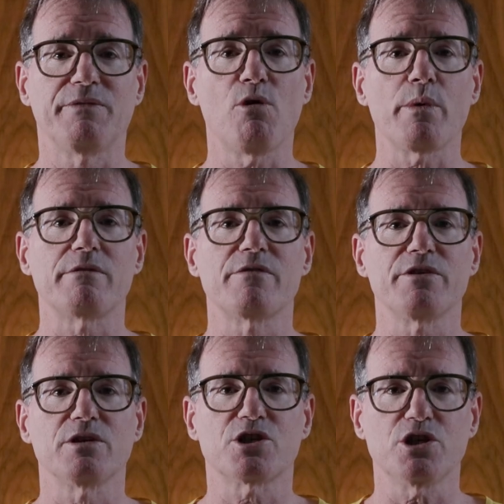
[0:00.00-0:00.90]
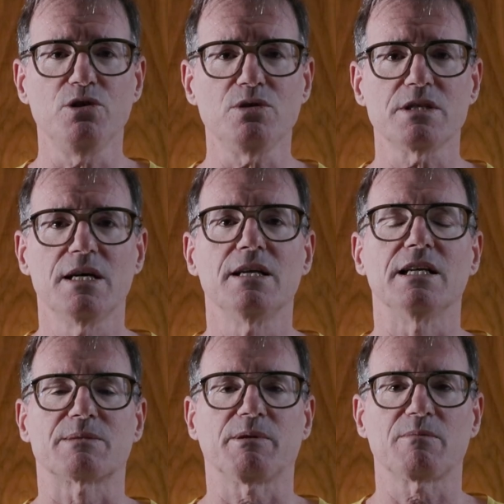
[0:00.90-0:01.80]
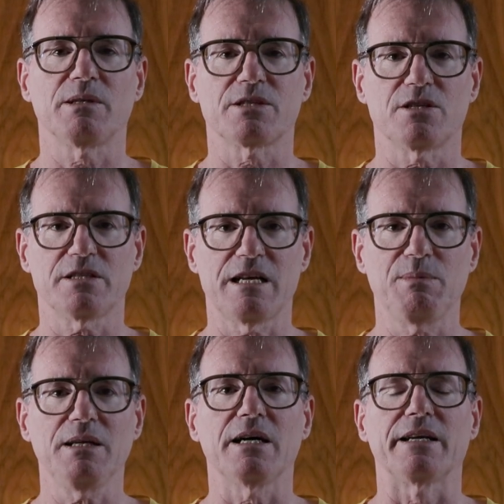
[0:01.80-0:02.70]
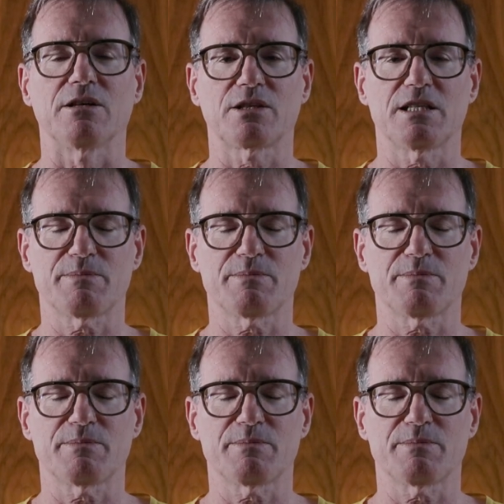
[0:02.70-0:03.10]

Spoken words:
Before we review the shoes, let's put them on the turntable and look at their